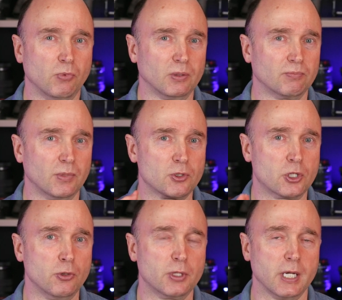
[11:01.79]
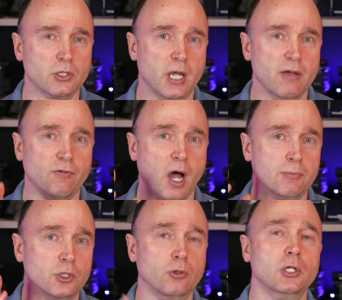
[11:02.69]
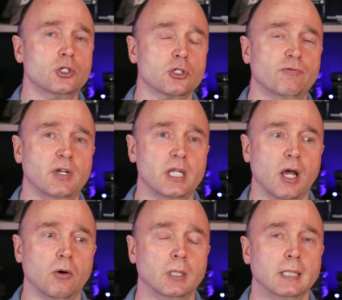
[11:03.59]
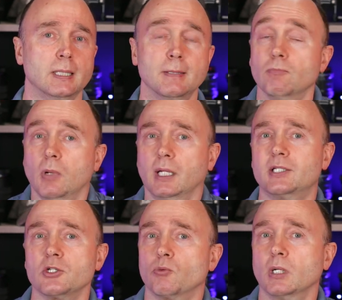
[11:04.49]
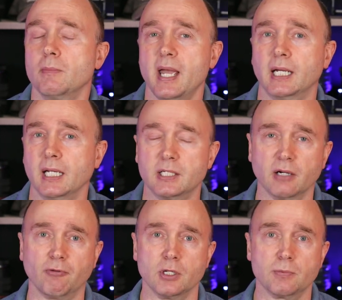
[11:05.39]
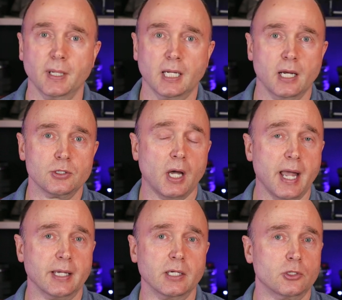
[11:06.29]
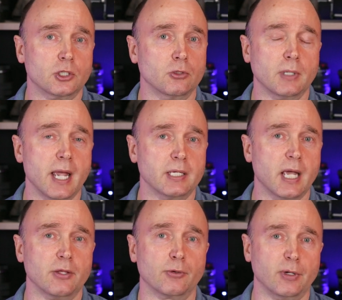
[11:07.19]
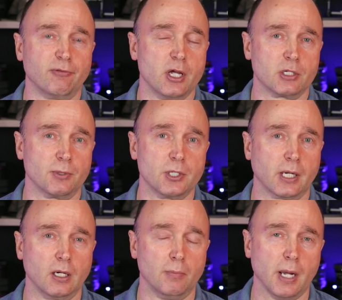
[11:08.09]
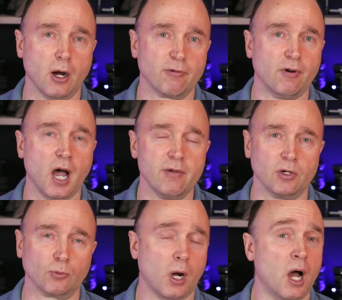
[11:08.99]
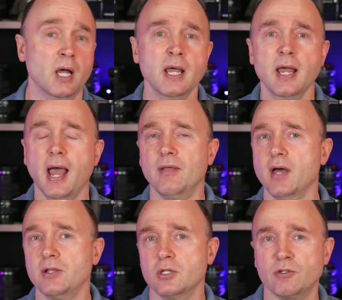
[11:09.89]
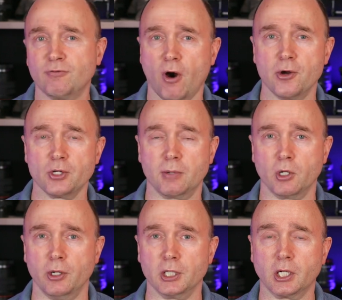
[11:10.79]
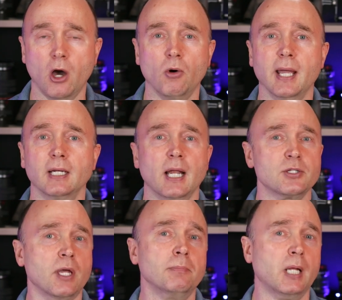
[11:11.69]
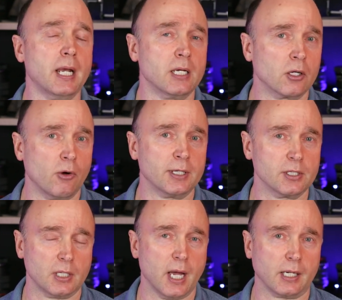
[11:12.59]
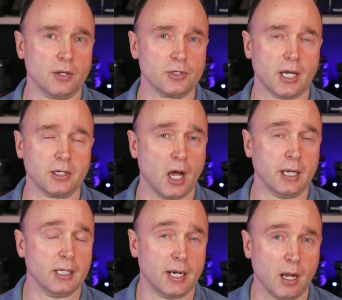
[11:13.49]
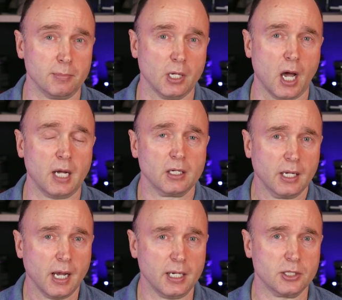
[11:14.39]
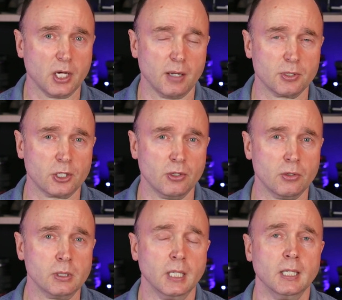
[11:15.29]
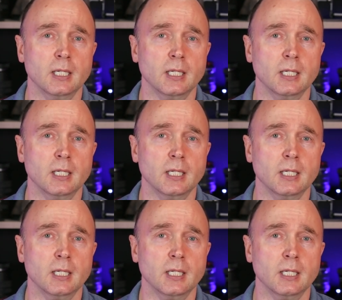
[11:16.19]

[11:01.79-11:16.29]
well, there's two things. If I'm shooting just video, well, it doesn't really make any difference because I can shoot 8K 30 frames per second on my R5 in RAW, and that's as far as I'm going to go. Unless I'm planning on going to the Nikon Z9, and I'm not anytime soon,